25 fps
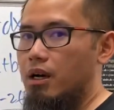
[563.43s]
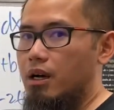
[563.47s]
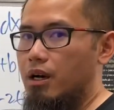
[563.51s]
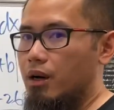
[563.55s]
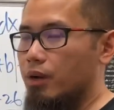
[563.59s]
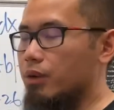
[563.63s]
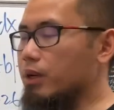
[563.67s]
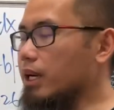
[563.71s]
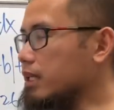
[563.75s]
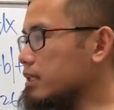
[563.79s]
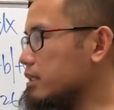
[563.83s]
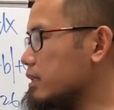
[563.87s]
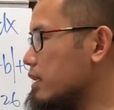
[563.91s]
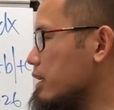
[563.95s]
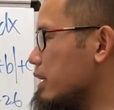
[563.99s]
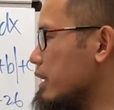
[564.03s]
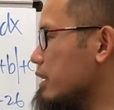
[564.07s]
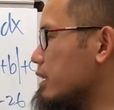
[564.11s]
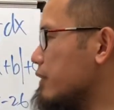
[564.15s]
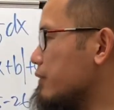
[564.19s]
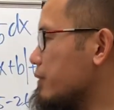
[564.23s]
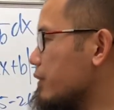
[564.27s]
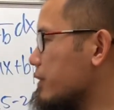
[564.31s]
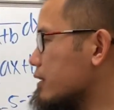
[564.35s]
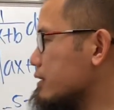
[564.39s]
All right, and
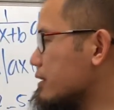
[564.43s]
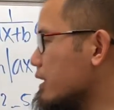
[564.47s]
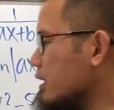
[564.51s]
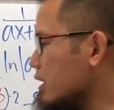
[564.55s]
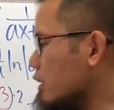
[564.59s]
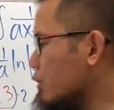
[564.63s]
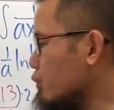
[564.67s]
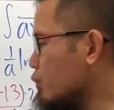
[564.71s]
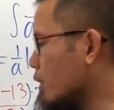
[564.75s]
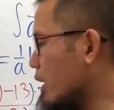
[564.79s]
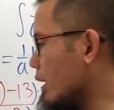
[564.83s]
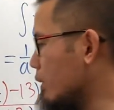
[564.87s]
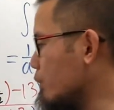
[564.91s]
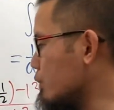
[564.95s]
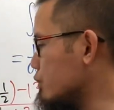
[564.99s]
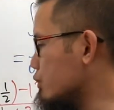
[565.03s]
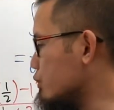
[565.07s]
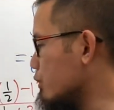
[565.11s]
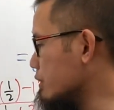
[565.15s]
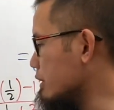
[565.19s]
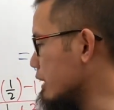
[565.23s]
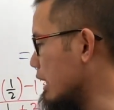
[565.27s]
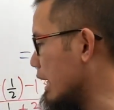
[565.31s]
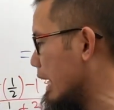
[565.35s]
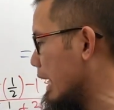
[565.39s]
then for the second one, we
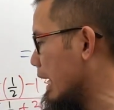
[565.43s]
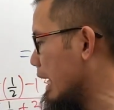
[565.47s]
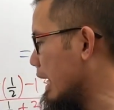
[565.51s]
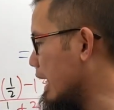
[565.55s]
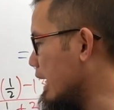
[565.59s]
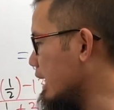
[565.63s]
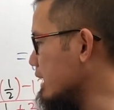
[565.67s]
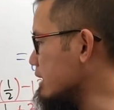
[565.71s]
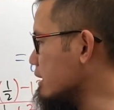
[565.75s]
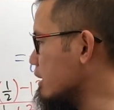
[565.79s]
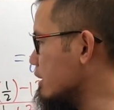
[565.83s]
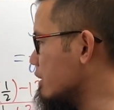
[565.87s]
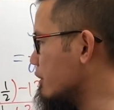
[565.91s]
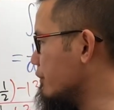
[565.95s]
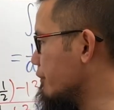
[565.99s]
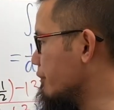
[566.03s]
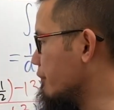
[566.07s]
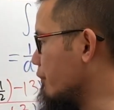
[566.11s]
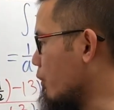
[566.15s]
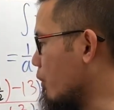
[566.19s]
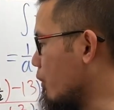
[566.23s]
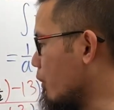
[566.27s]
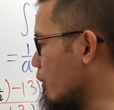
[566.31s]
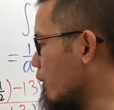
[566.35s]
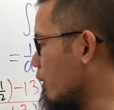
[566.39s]
just add
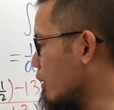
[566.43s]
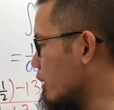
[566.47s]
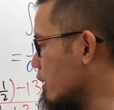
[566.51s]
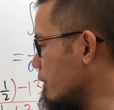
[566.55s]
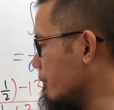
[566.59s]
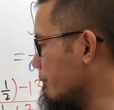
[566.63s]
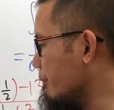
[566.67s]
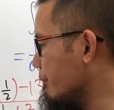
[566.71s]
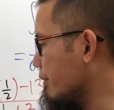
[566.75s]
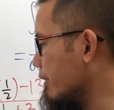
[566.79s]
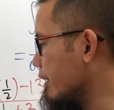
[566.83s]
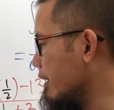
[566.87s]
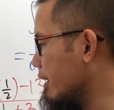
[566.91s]
4,